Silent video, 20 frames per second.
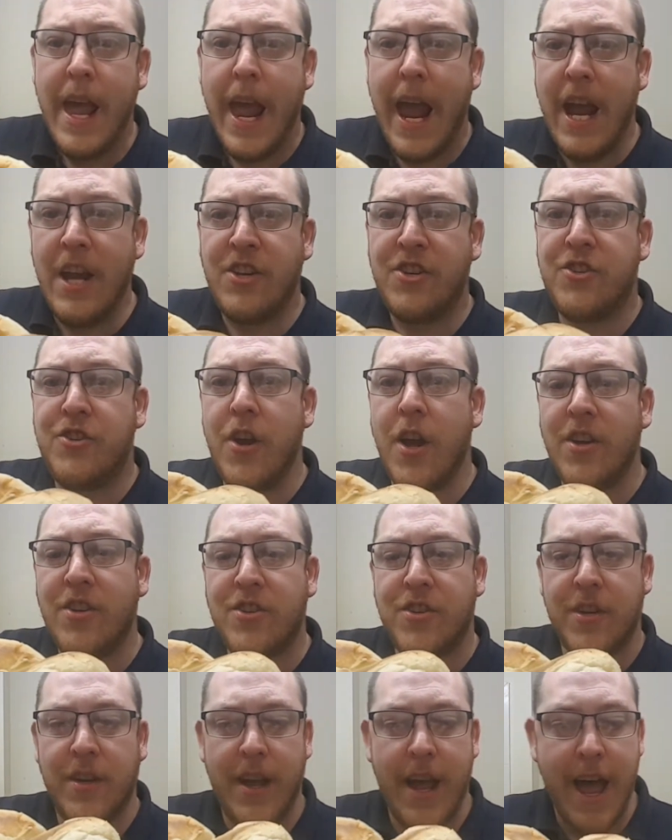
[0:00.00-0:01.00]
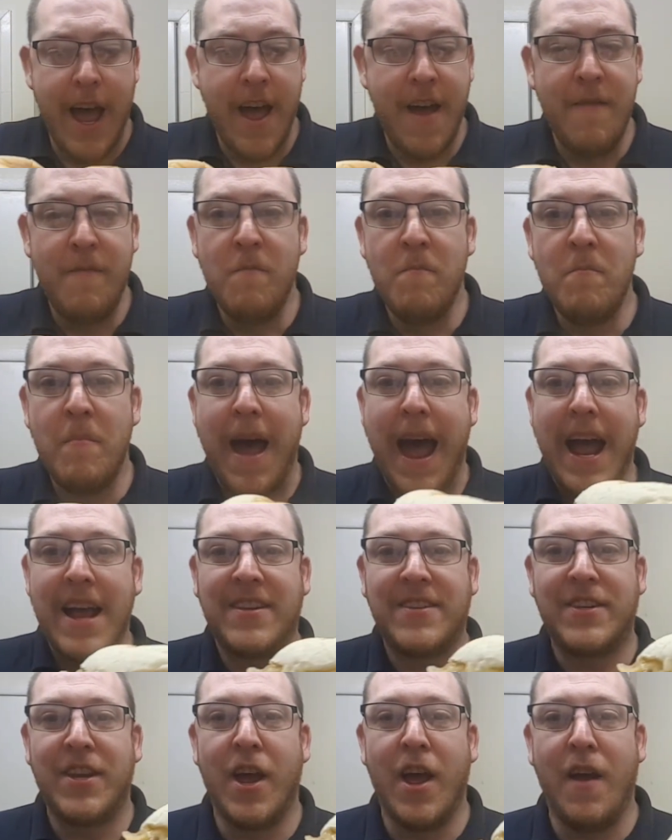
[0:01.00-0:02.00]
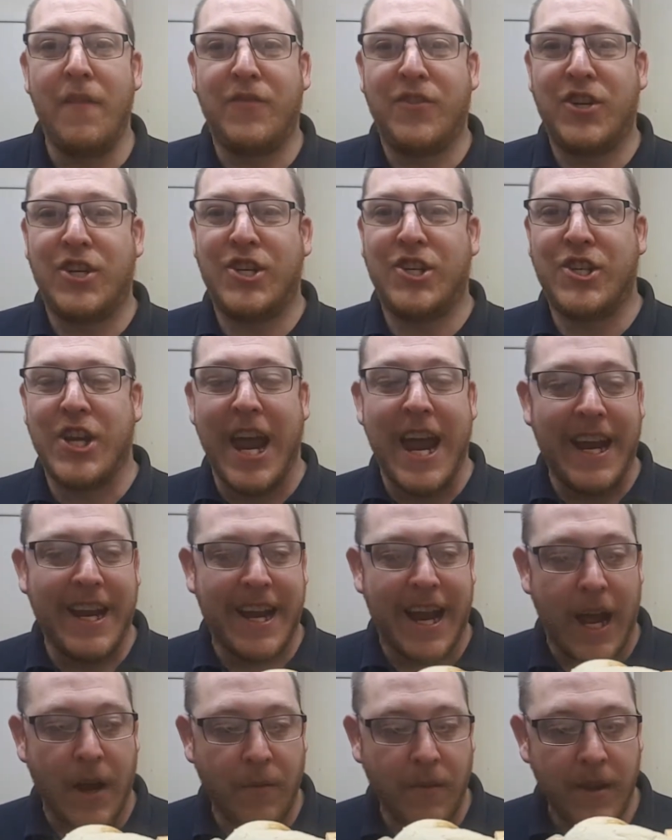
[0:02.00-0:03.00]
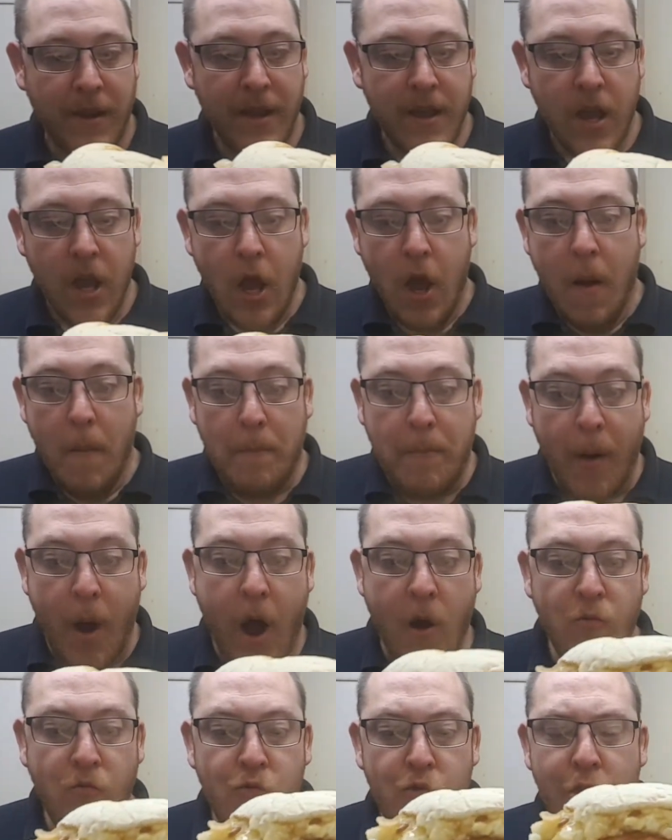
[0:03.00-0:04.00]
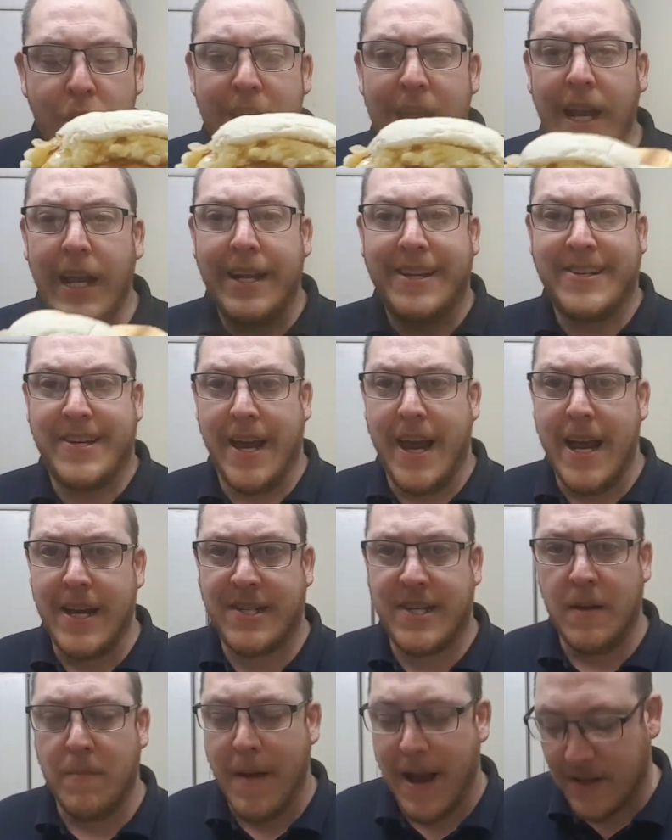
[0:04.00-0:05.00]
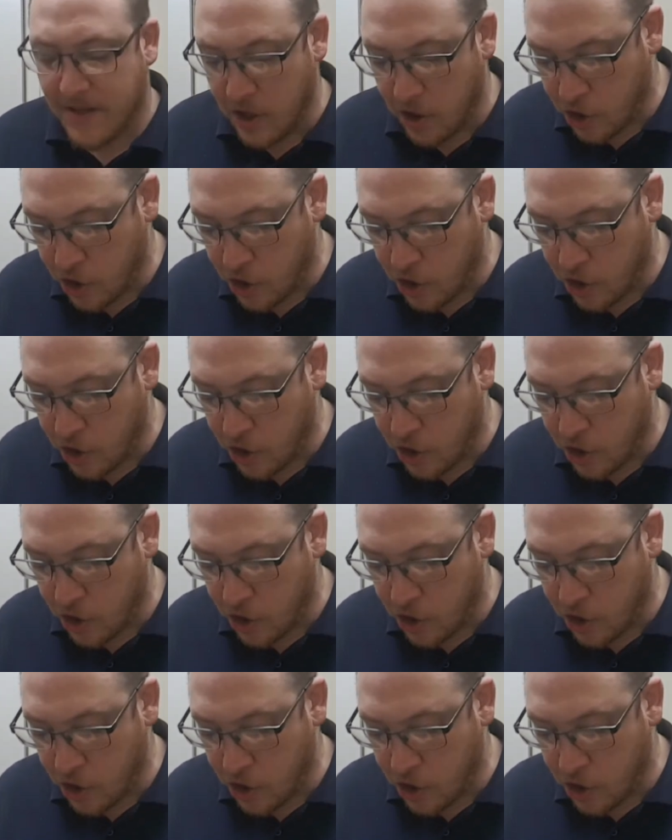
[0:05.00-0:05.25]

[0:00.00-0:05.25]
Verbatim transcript: It's just a mess of shit now, but a really tasty mess